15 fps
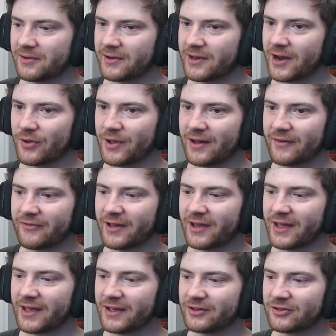now you have
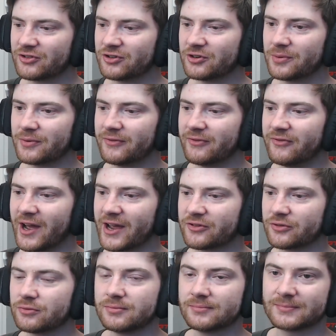a suitable
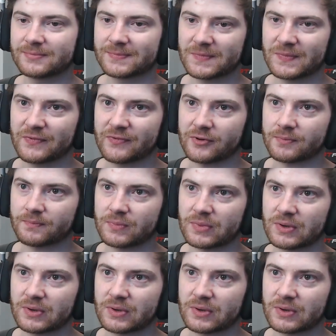vessel for